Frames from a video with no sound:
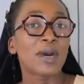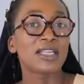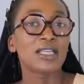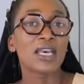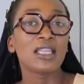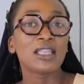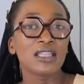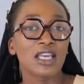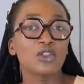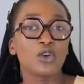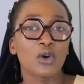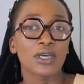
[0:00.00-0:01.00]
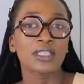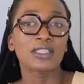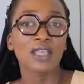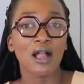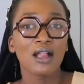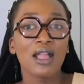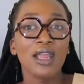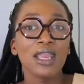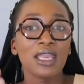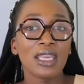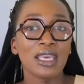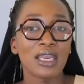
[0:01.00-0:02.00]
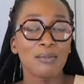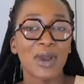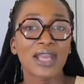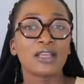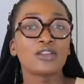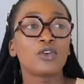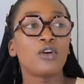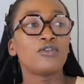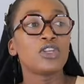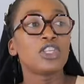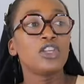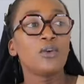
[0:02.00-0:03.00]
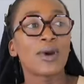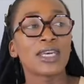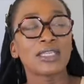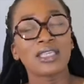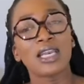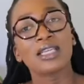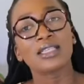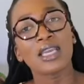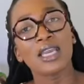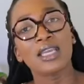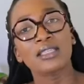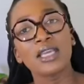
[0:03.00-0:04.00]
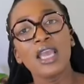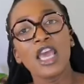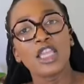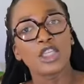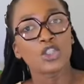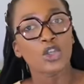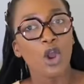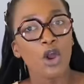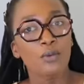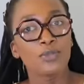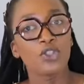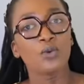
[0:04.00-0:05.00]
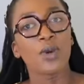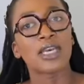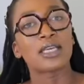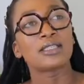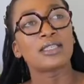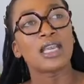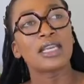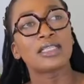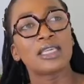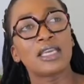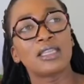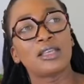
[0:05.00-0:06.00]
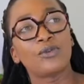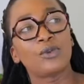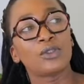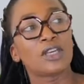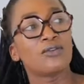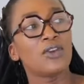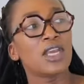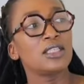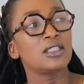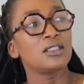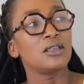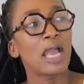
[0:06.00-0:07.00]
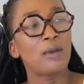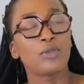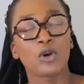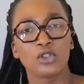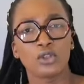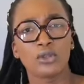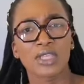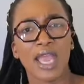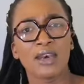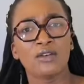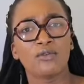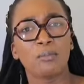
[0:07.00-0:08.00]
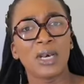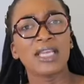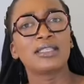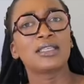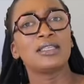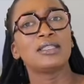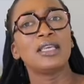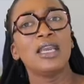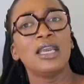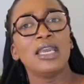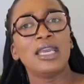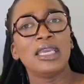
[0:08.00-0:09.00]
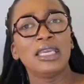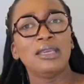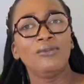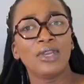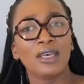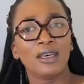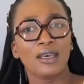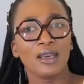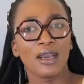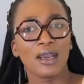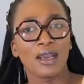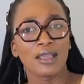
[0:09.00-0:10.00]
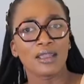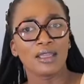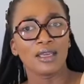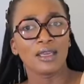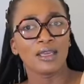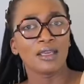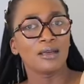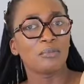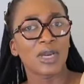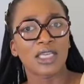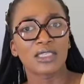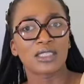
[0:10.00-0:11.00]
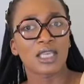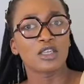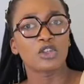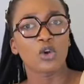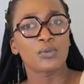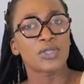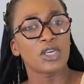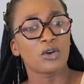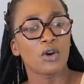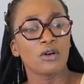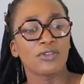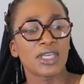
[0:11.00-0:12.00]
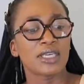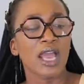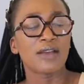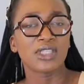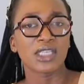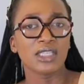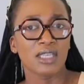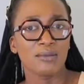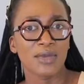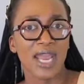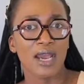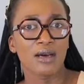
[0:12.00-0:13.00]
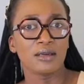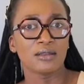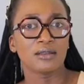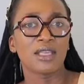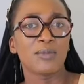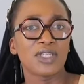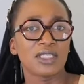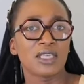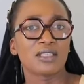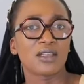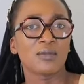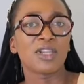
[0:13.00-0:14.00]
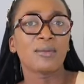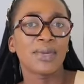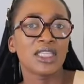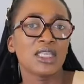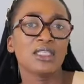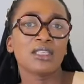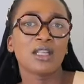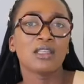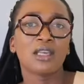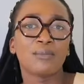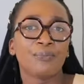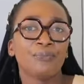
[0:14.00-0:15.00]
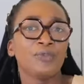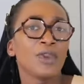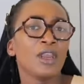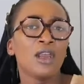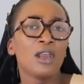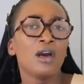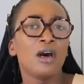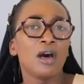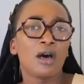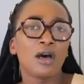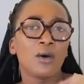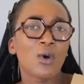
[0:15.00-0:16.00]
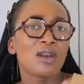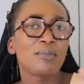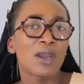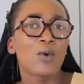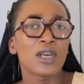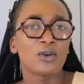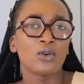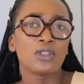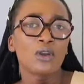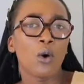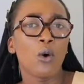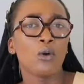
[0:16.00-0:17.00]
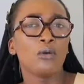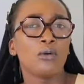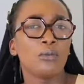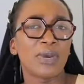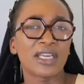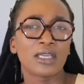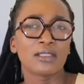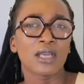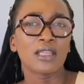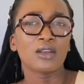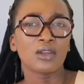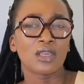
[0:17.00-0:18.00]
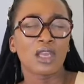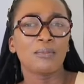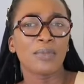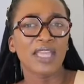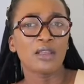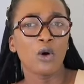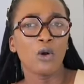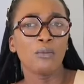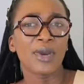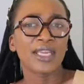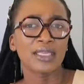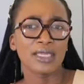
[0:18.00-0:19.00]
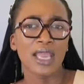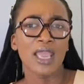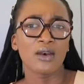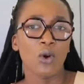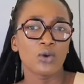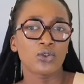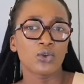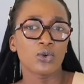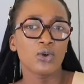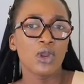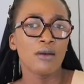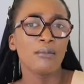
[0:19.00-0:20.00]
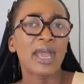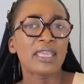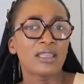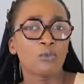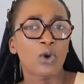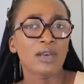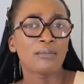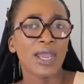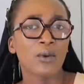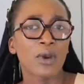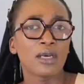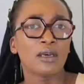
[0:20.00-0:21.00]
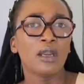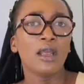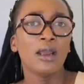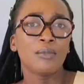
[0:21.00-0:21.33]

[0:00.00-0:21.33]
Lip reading: But anything that you're going to sell in a bucket, obviously you want to sell it at the shops, you want to sell it at the fruit and veggie, approach those kind of places. Even the Pakistani shops and all of that, I've seen them now. Somebody sells them there, but they sell them one by one, not the whole bucket. I think you can buy the whole bucket and also buy them one by one.